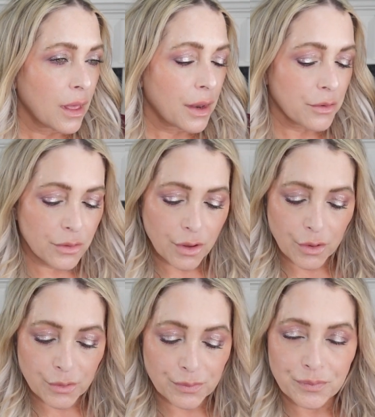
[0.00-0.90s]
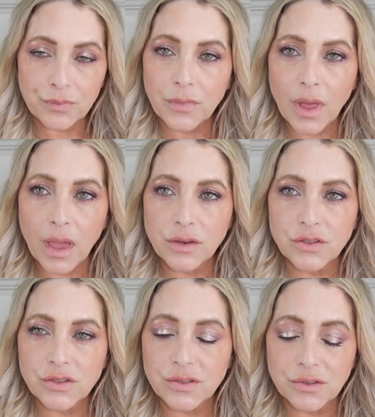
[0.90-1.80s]
I don't know. I
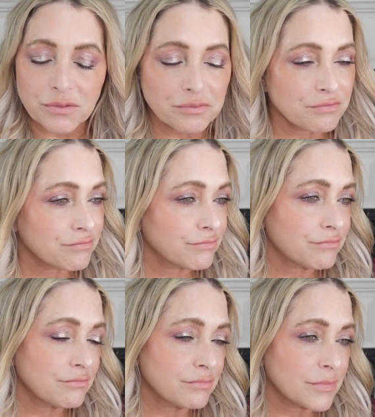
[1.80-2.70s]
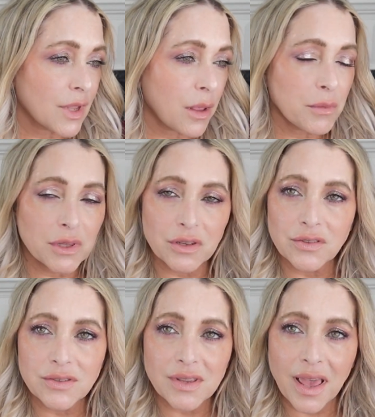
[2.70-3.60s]
just, I'm a
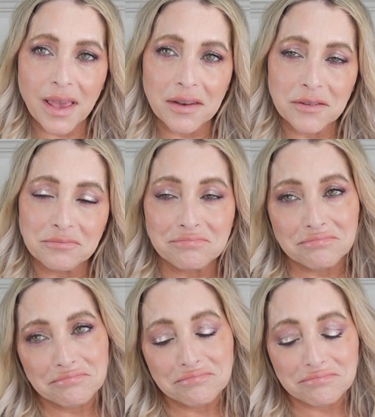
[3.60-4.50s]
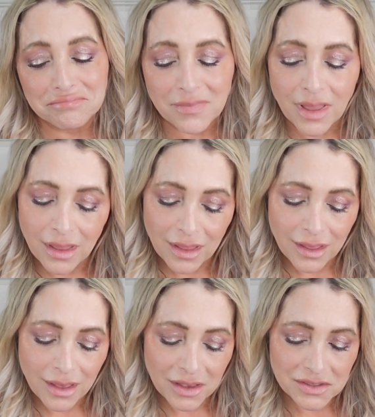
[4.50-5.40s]
little sad.
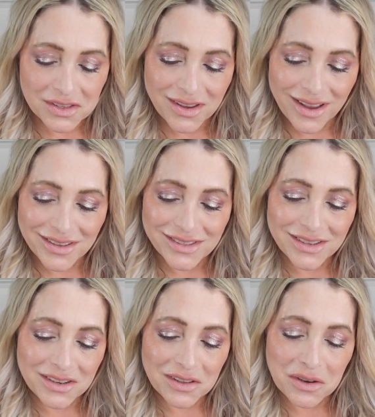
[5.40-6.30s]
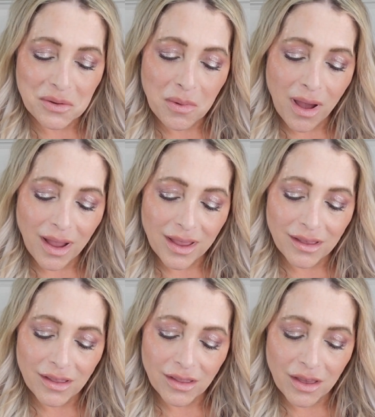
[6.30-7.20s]
I'll see you guys in a little
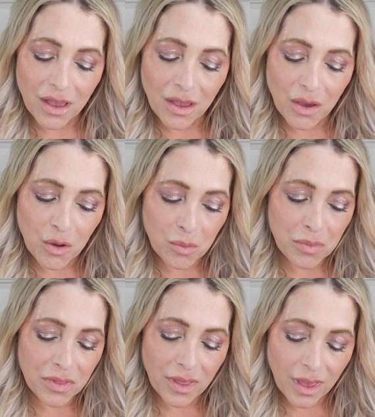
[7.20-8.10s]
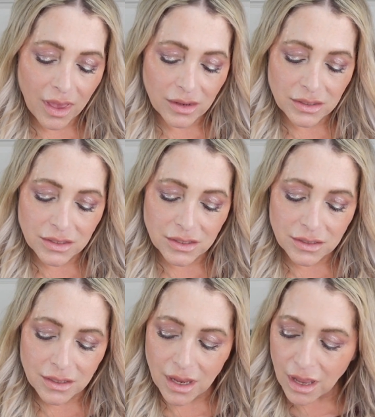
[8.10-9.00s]
while. I hope
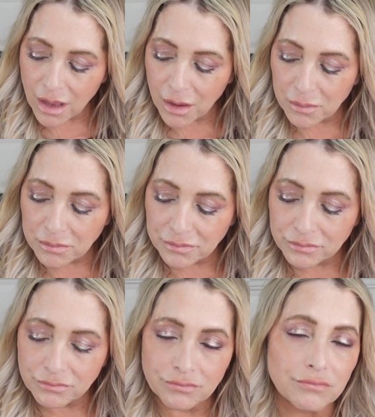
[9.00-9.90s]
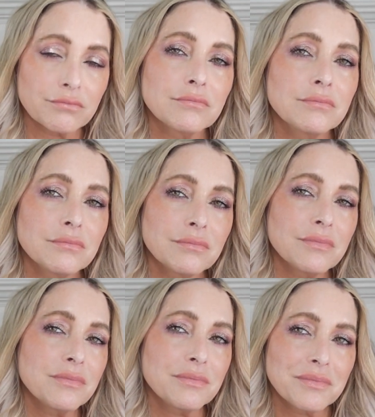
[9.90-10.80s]
that um,
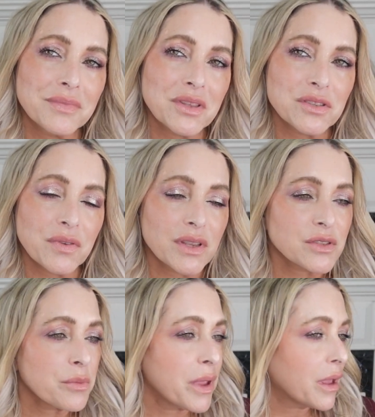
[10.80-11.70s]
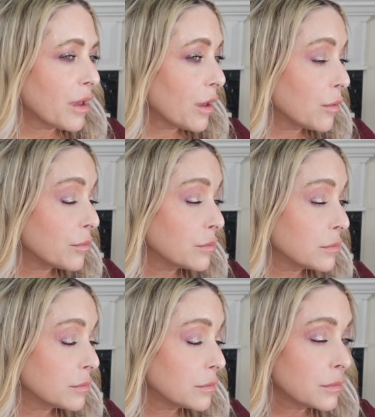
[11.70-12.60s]
this face and makeup
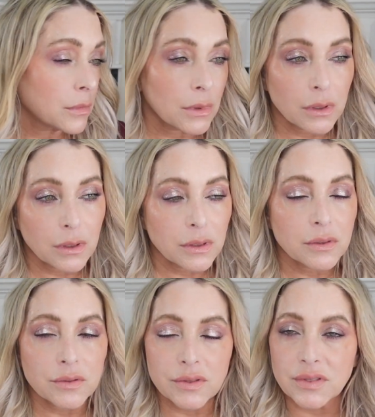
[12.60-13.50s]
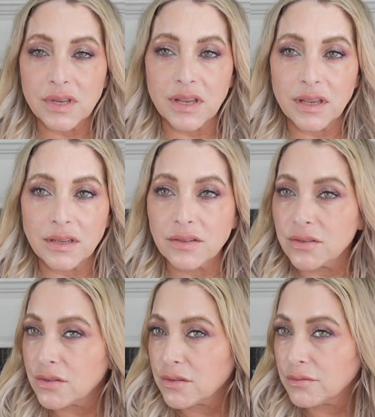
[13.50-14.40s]

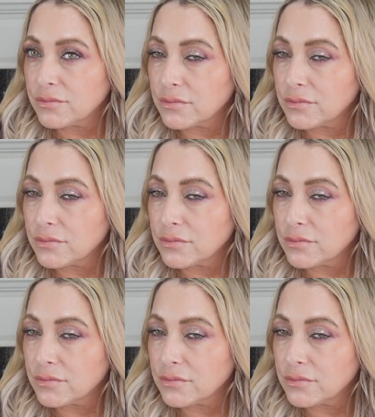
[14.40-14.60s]
stays